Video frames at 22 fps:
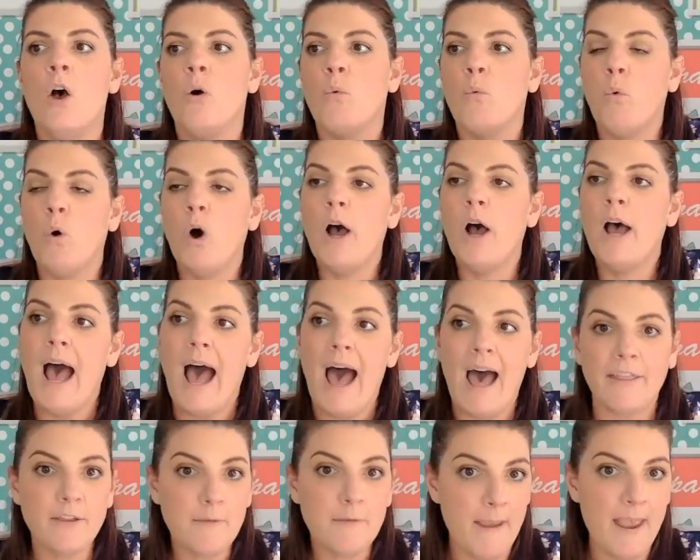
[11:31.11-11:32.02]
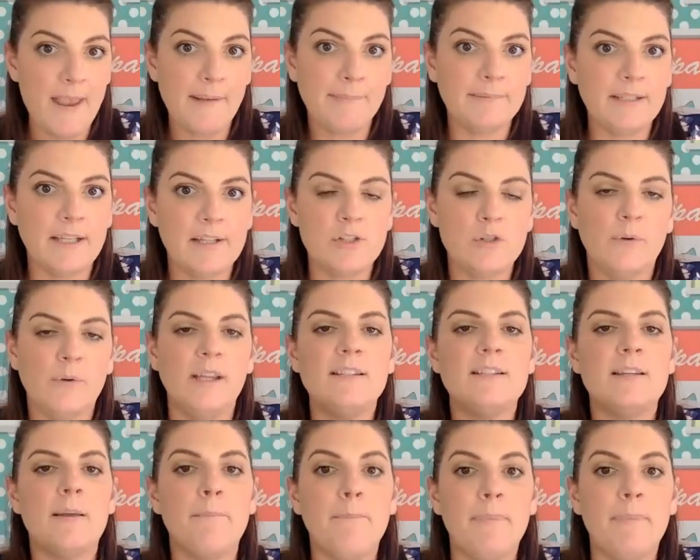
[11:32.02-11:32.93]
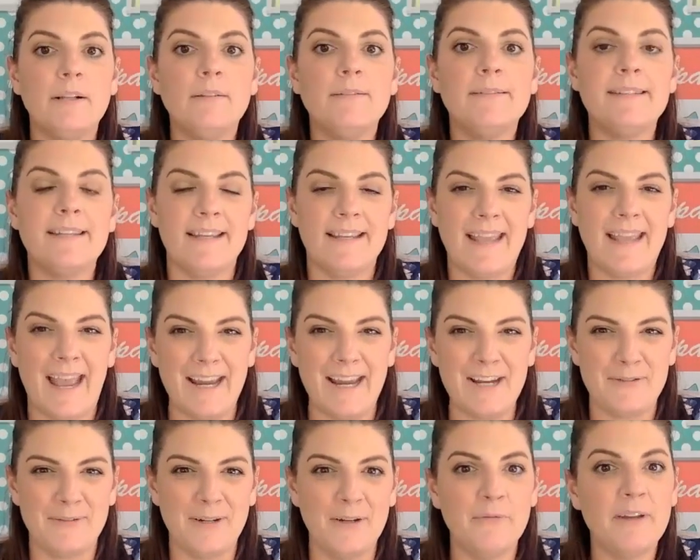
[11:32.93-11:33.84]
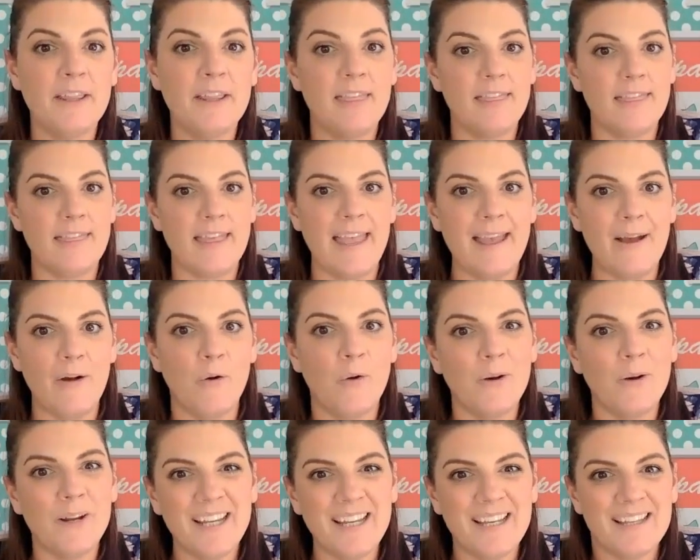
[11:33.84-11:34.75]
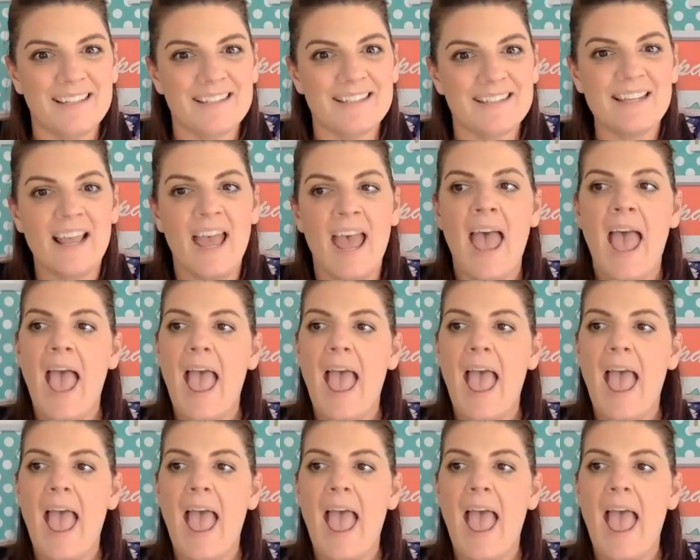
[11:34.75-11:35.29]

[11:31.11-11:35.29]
what other people are doing to build engagement with their audience,